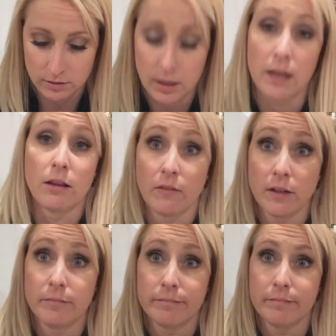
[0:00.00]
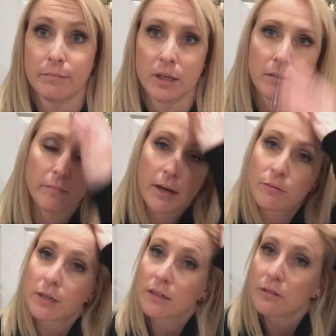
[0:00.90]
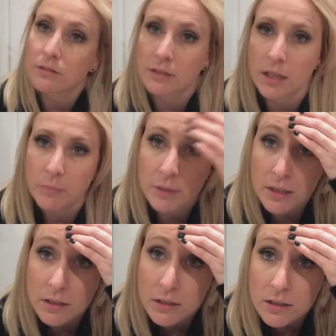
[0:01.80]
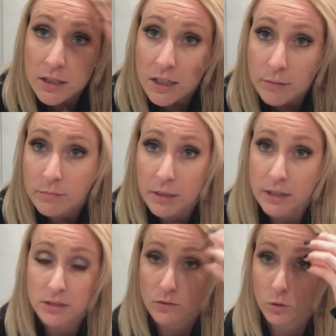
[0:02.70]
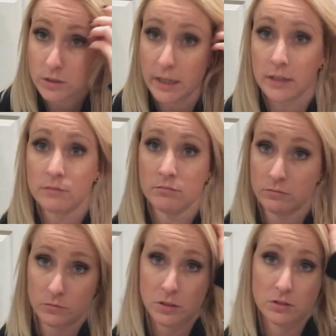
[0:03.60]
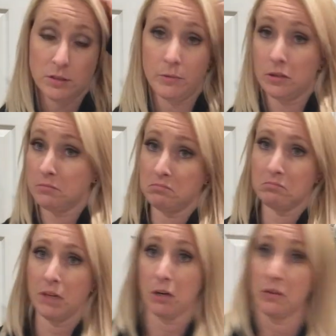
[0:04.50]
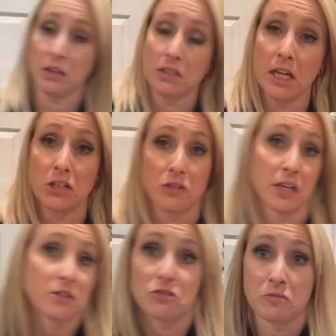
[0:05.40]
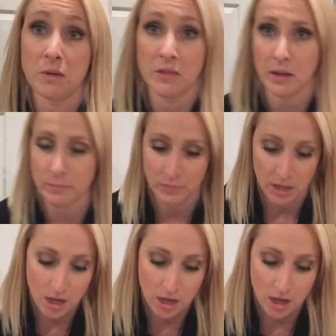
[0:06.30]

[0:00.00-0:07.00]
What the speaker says: love it. But my wrinkles up here, I just have always had wrinkles up there. I don't think it's an age thing. It's just me thing.